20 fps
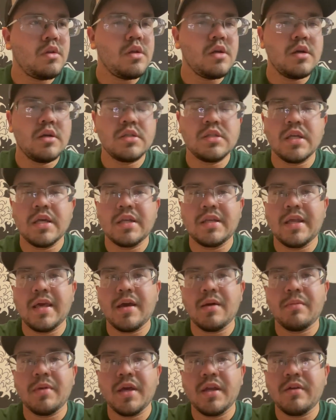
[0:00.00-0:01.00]
was like,
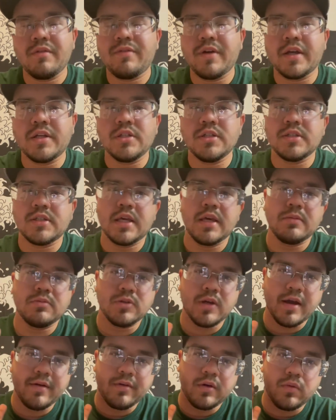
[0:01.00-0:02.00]
damn, man, if I just keep
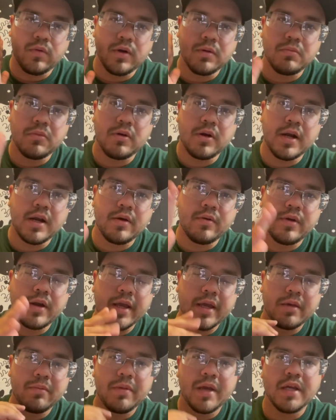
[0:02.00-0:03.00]
driving 1 more hour, I
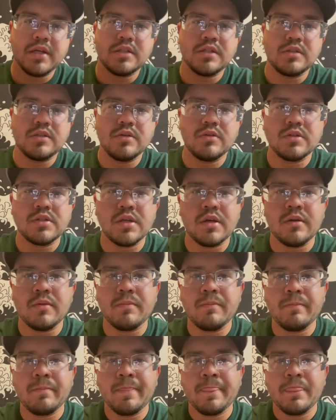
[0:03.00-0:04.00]
can make it to Tucson.
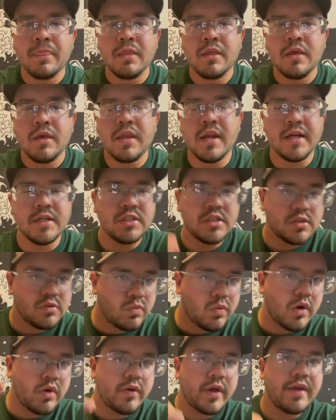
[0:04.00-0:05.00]
And I just
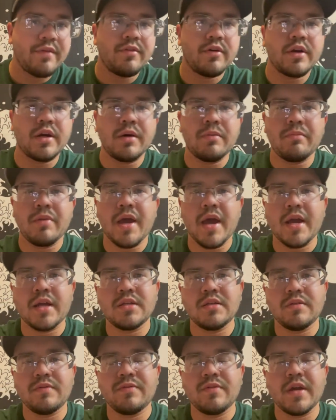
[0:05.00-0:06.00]
won't ever come back
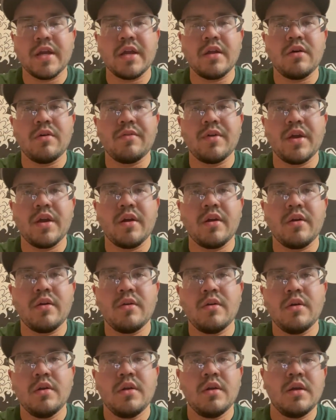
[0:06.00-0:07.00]
to freaking over here.
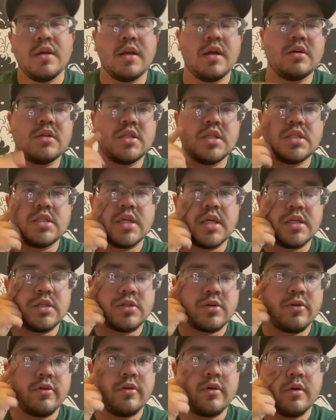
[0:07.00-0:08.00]
And I'll just say
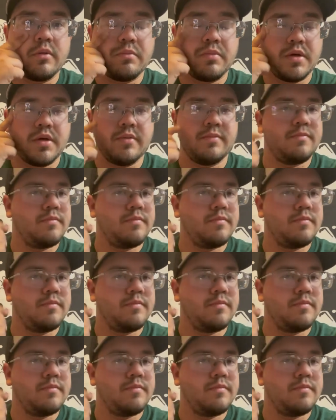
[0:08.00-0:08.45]
screw it. But